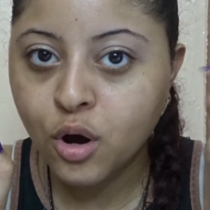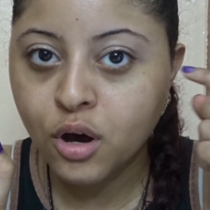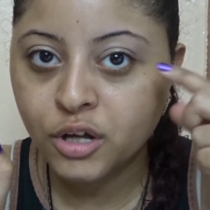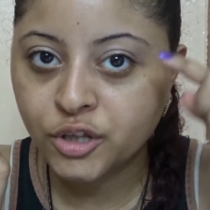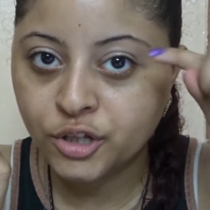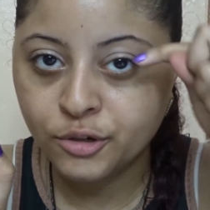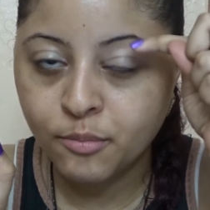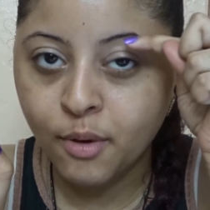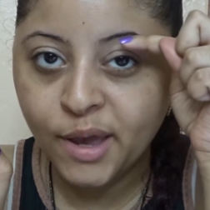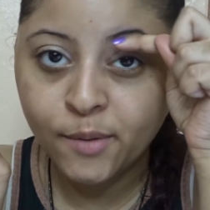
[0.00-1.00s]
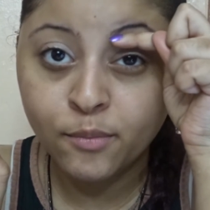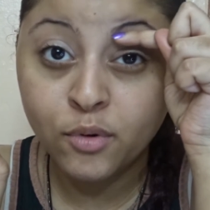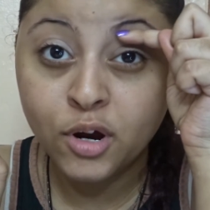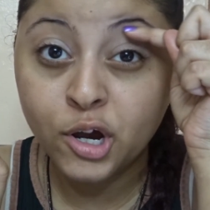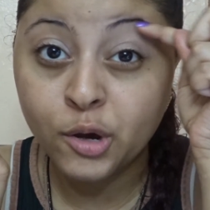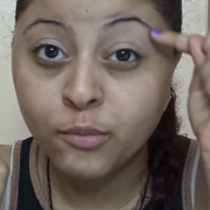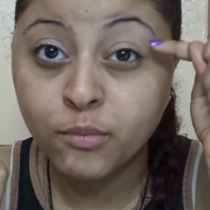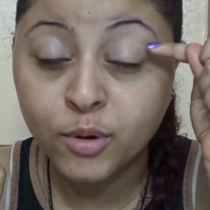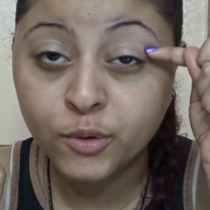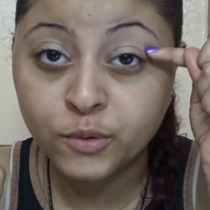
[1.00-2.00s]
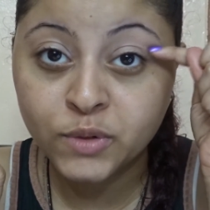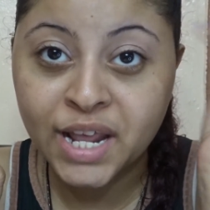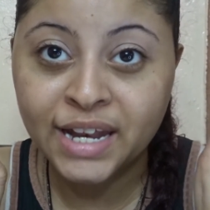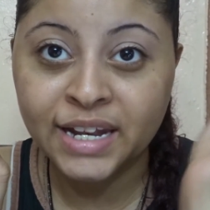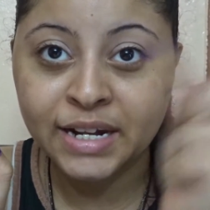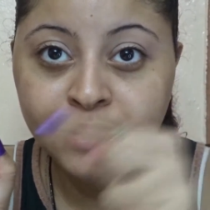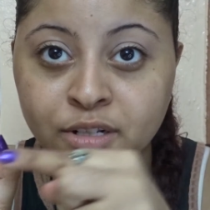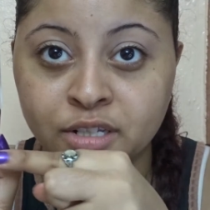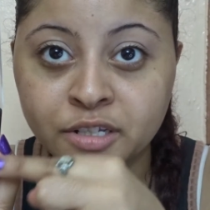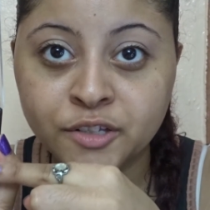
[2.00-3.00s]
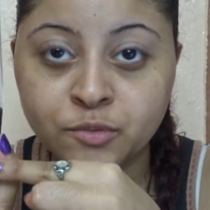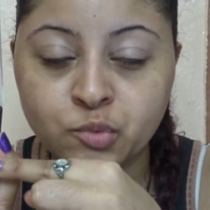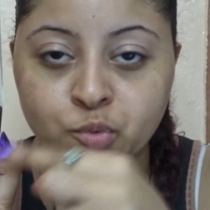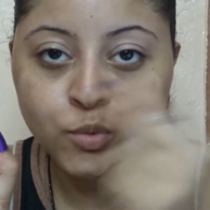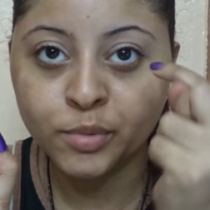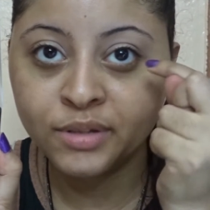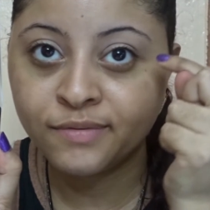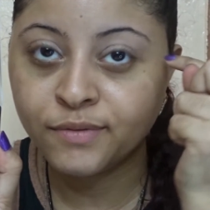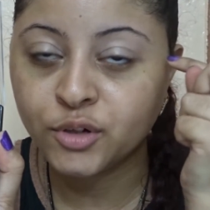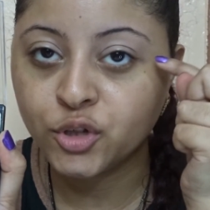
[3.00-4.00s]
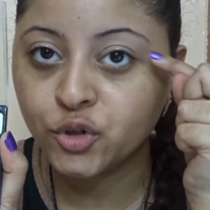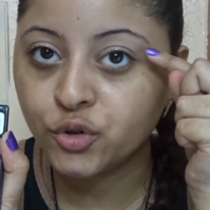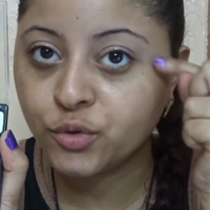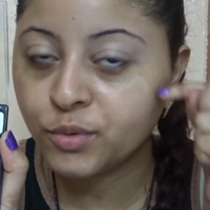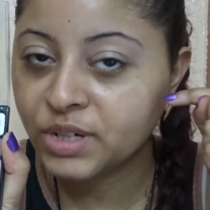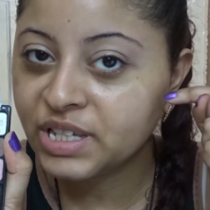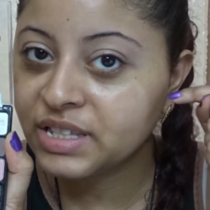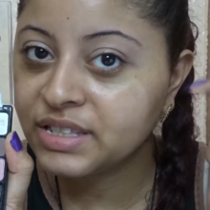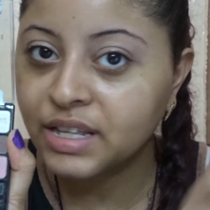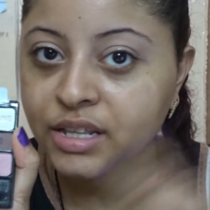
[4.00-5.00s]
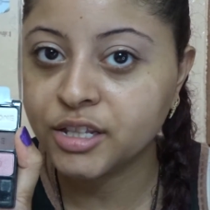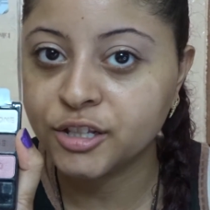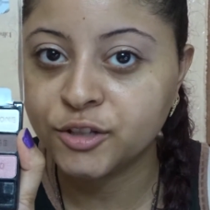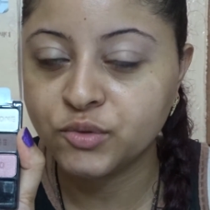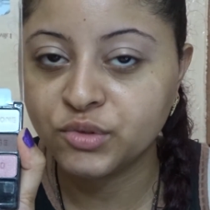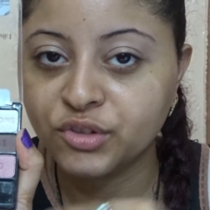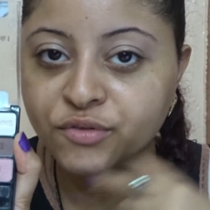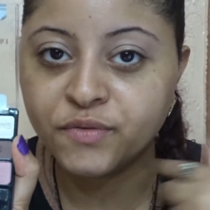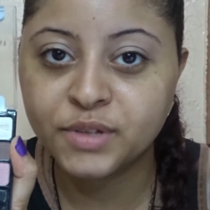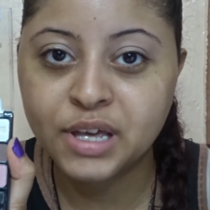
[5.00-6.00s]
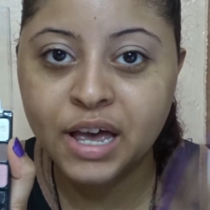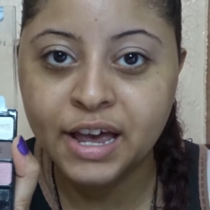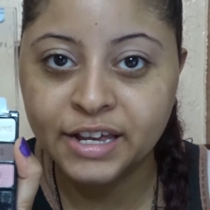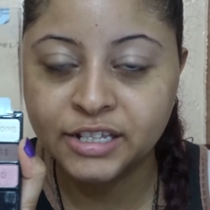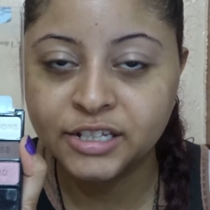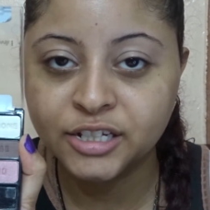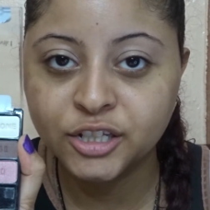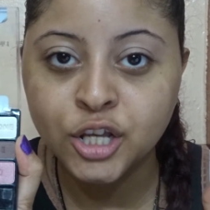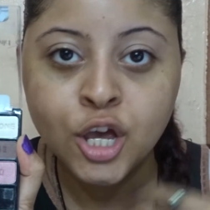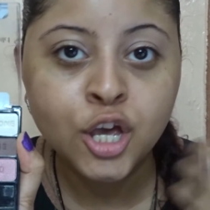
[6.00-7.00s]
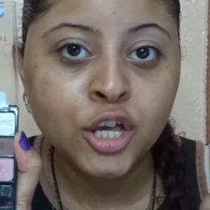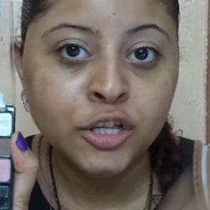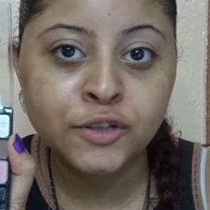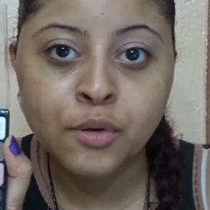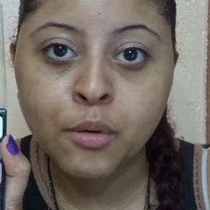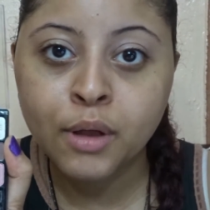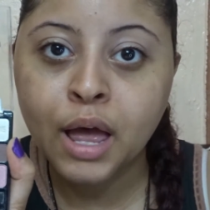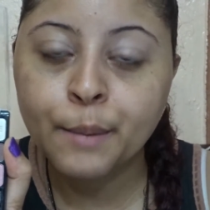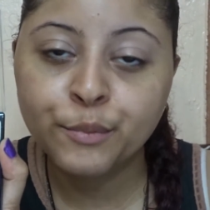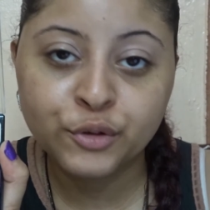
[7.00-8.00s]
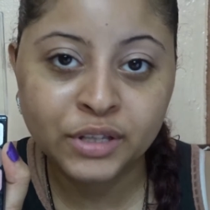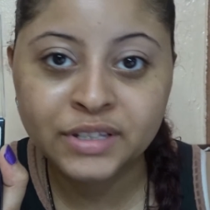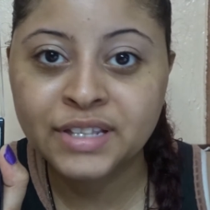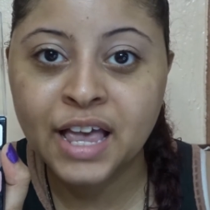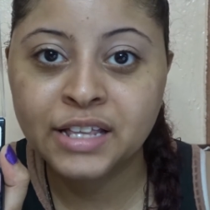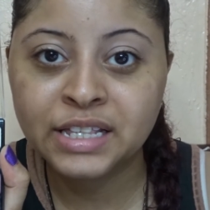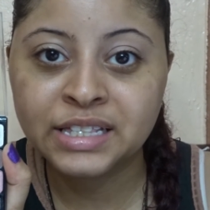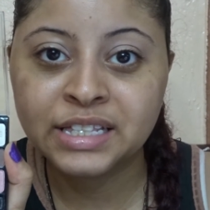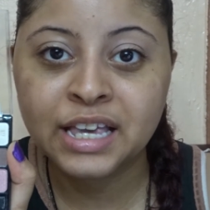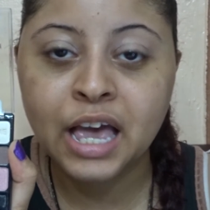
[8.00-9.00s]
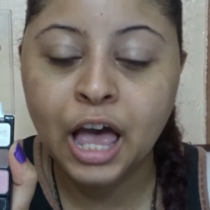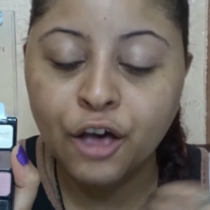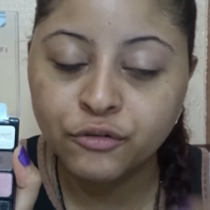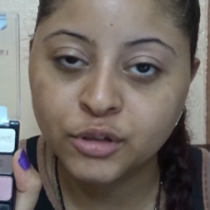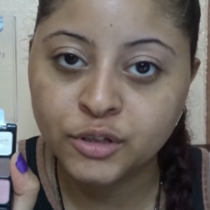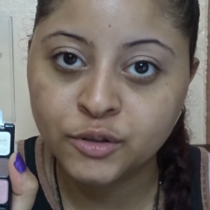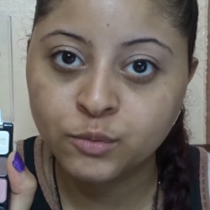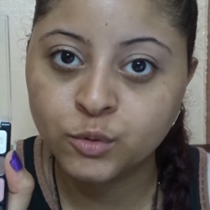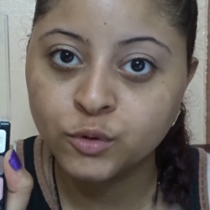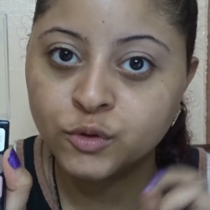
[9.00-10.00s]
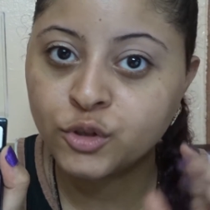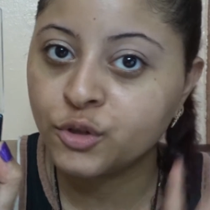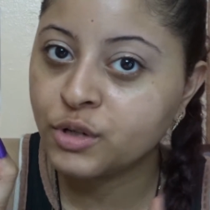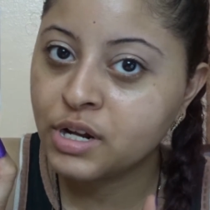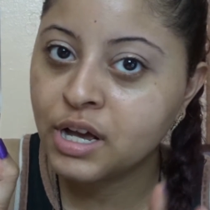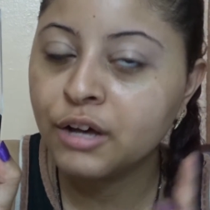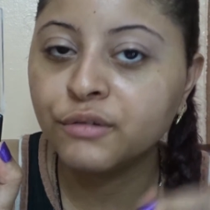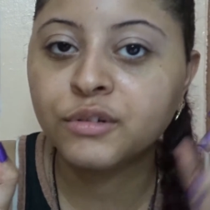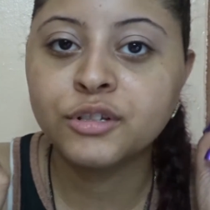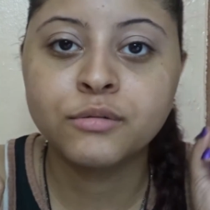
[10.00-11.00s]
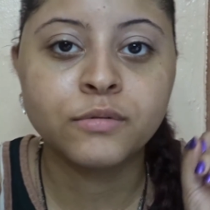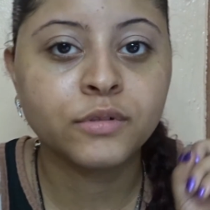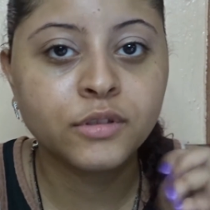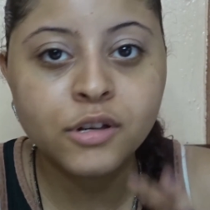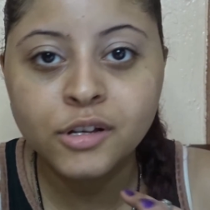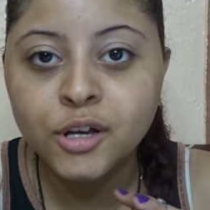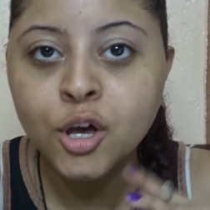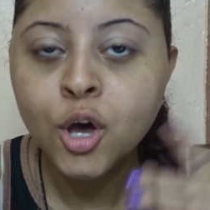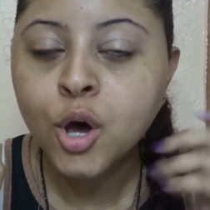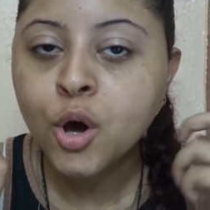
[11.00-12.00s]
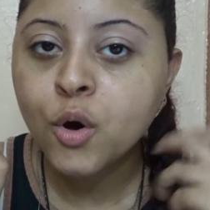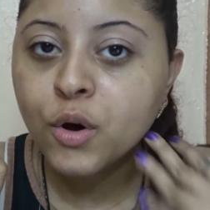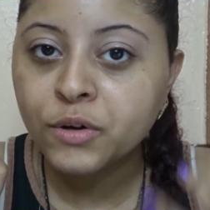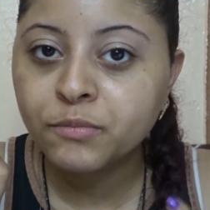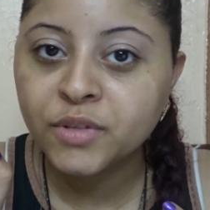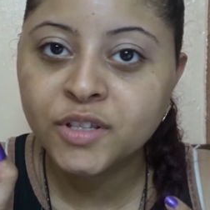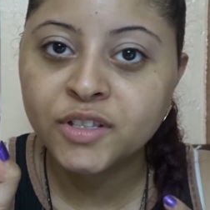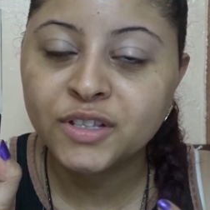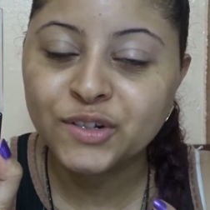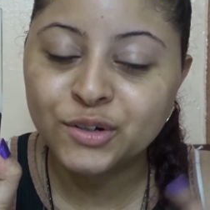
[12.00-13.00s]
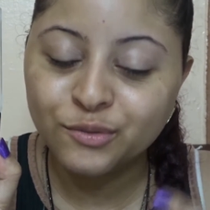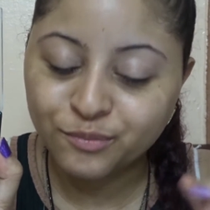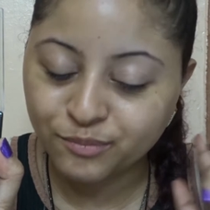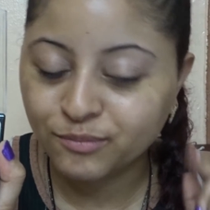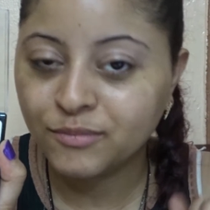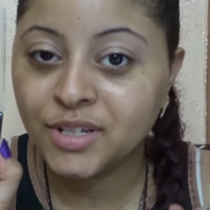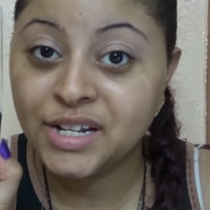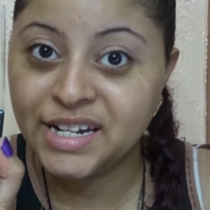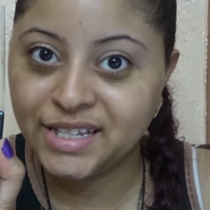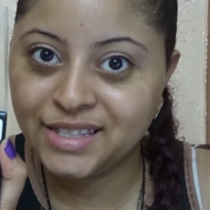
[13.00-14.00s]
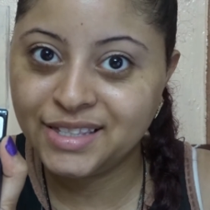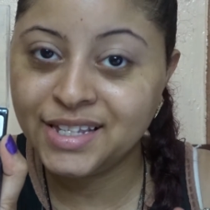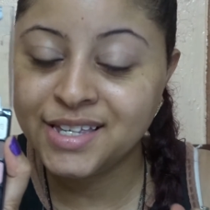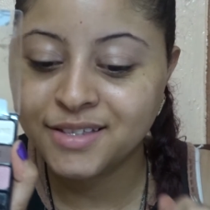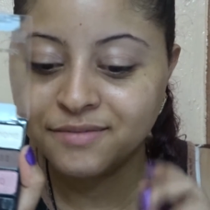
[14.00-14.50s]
under my brow bone, and then this one will be for the crease and this one is for the eyelid. So I'm really excited to see how this will turn out, how this will look on me, so let's see.